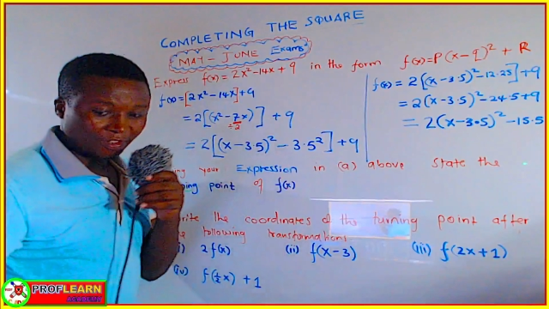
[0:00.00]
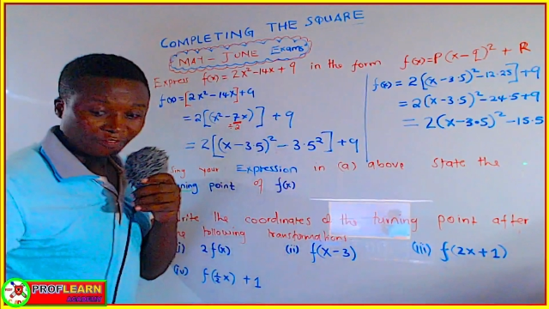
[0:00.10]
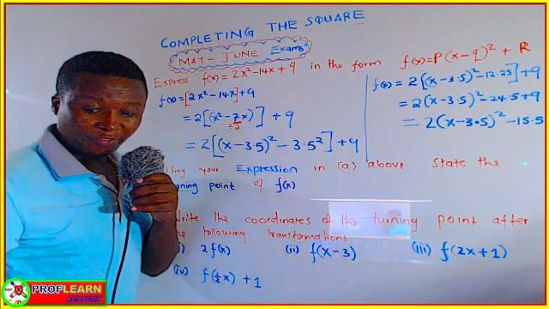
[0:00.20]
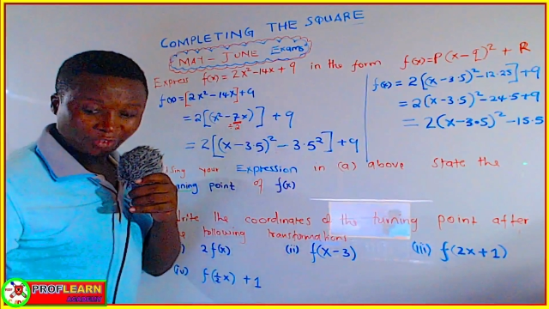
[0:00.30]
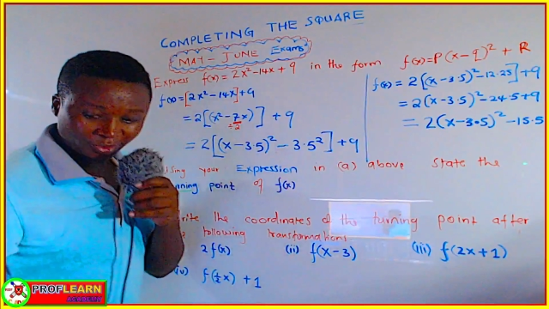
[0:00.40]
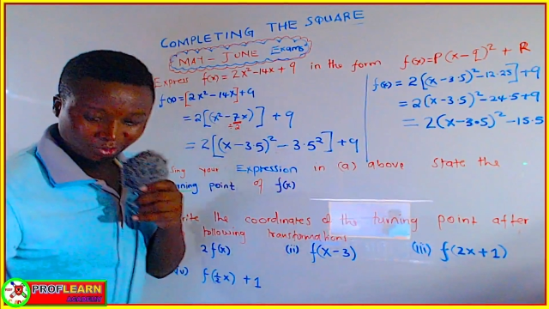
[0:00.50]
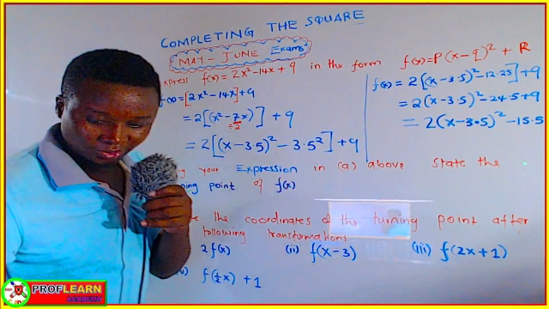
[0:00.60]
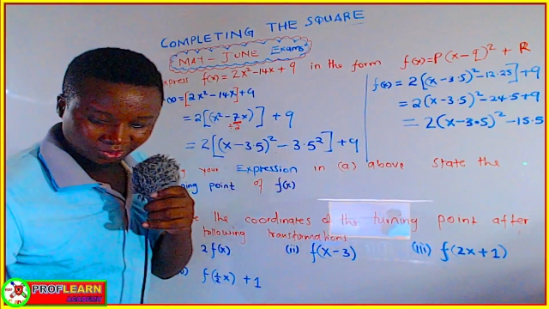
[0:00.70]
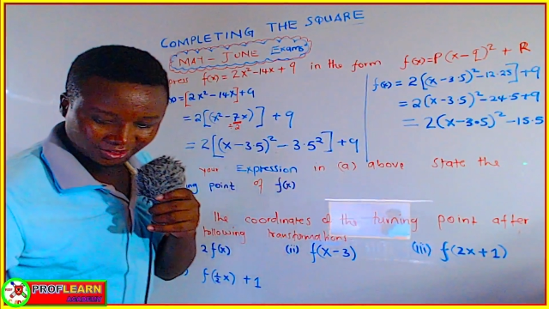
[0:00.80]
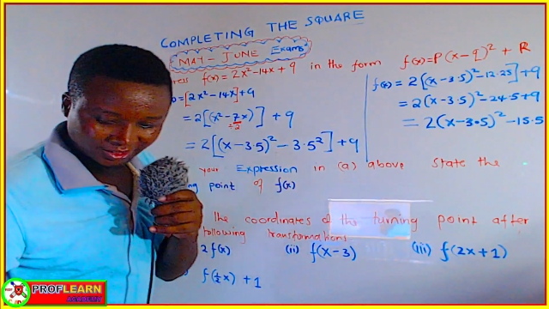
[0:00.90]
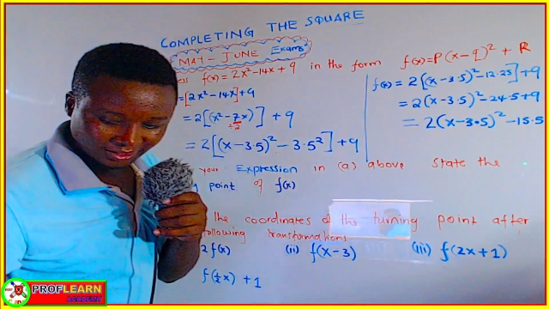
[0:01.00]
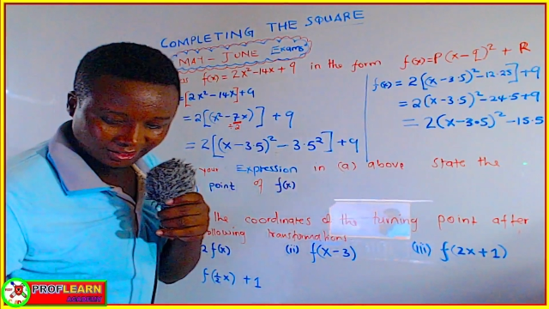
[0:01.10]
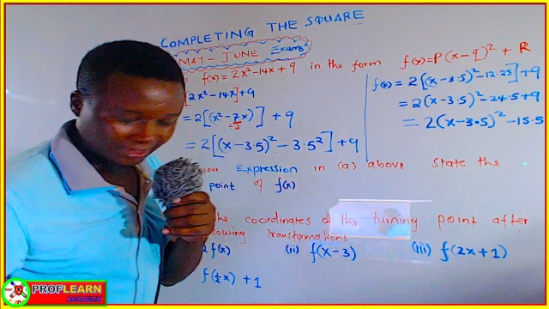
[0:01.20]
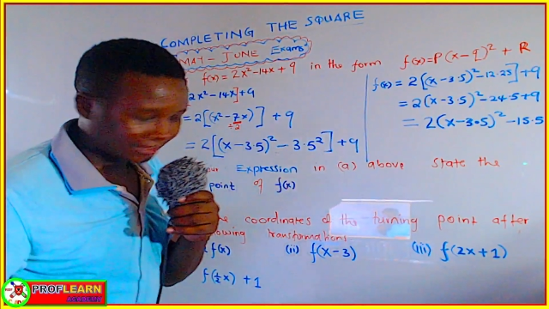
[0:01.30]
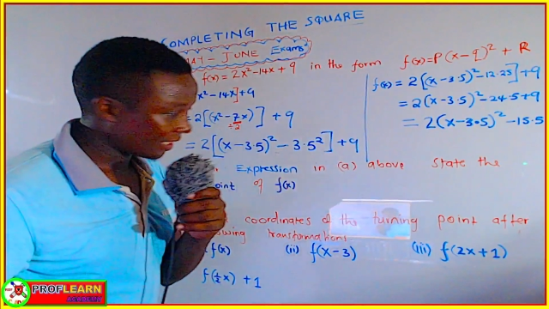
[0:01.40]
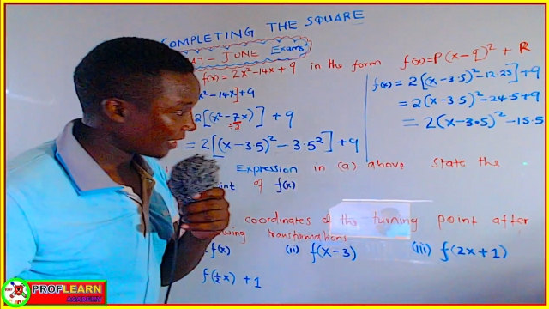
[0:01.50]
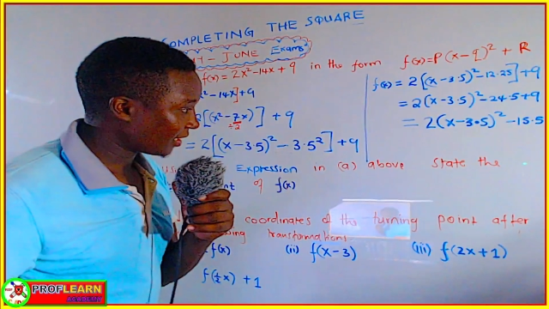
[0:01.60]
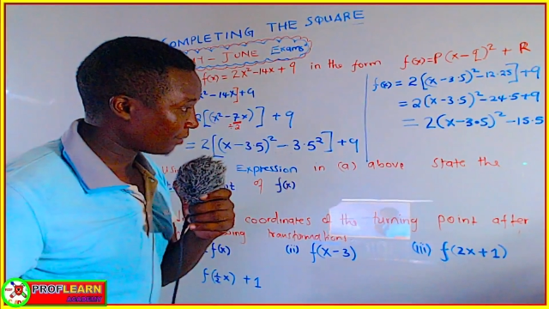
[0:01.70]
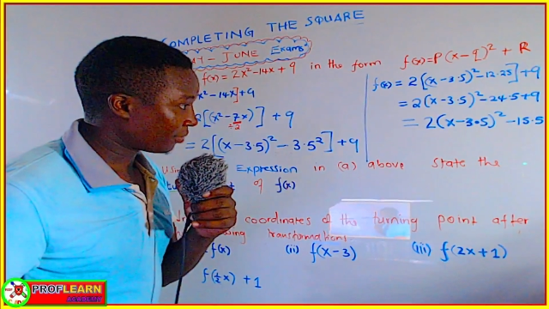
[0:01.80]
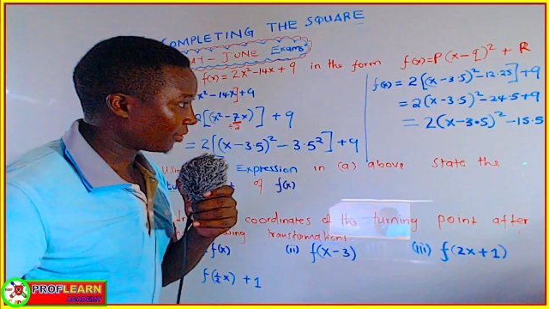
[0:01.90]
For you to state the turning
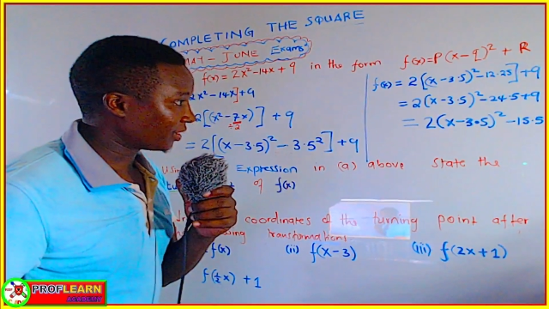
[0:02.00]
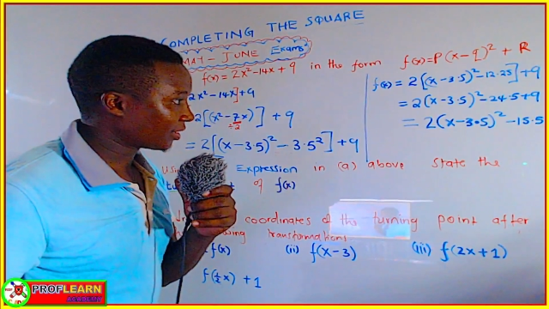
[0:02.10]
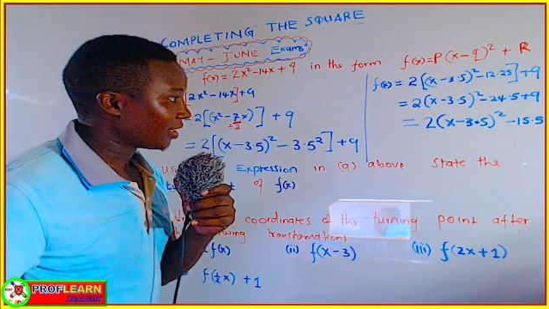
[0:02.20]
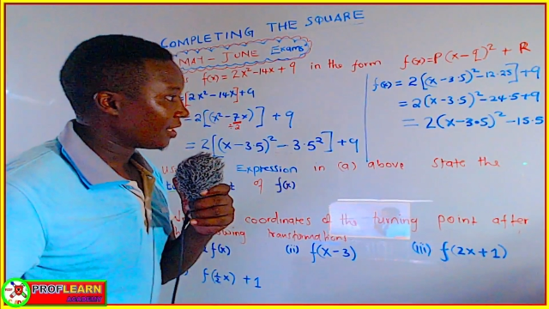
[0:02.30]
point,